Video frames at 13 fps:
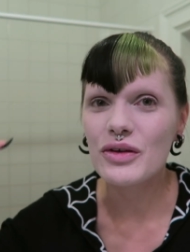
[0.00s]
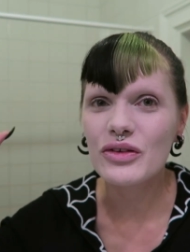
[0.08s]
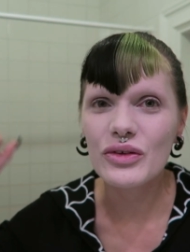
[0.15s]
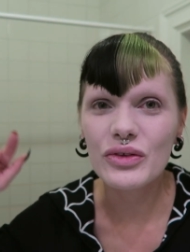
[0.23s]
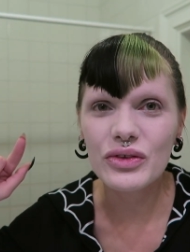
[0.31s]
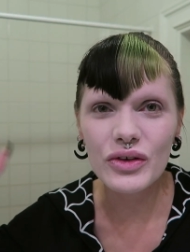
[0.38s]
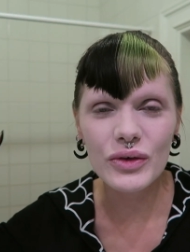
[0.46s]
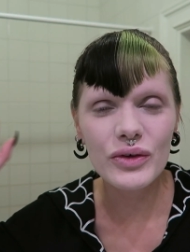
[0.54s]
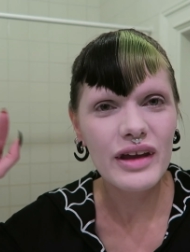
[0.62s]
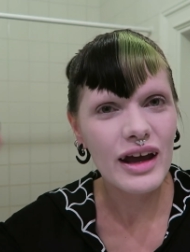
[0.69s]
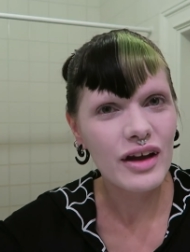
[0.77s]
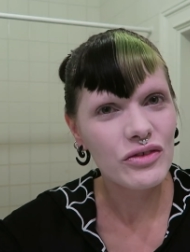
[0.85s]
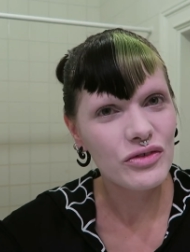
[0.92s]
So do
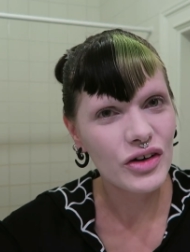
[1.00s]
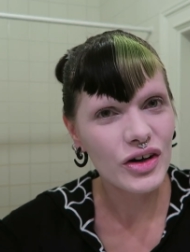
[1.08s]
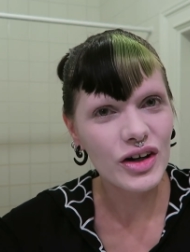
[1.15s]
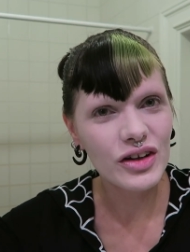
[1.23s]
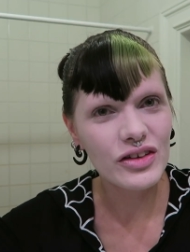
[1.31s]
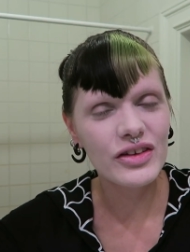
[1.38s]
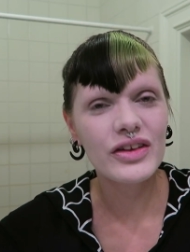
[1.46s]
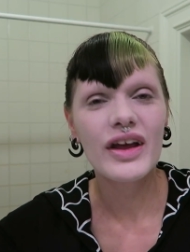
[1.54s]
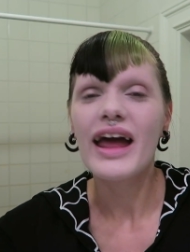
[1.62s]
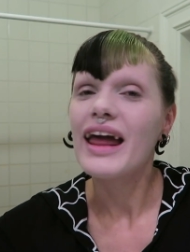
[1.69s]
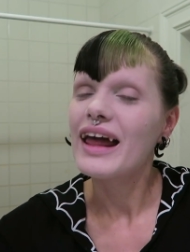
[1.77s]
that first,